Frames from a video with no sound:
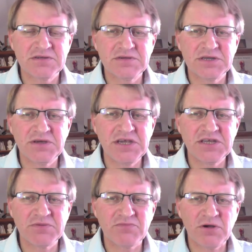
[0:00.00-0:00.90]
you know,
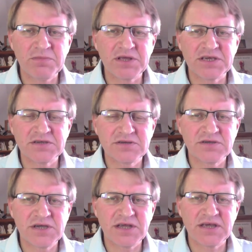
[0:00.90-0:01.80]
eating properly.
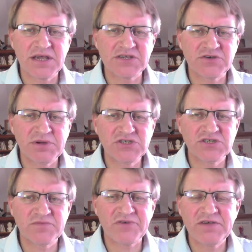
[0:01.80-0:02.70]
And as I
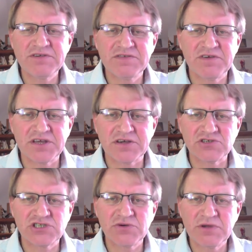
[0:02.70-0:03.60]
mentioned in previous videos,
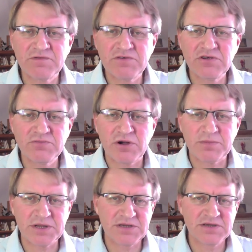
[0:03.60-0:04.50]
chewing food
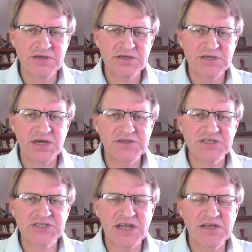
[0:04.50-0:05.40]
properly,
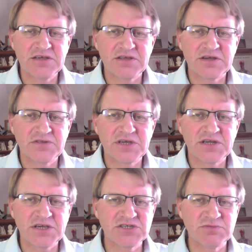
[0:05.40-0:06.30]
understanding the, the
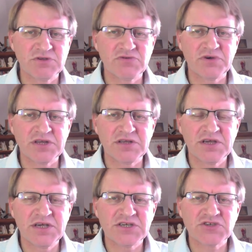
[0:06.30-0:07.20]
connection between
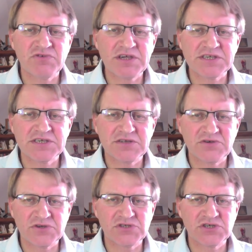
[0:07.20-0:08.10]
stress and
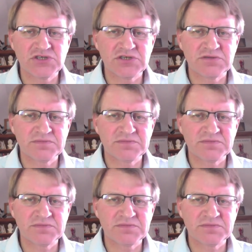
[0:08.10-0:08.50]
digestion.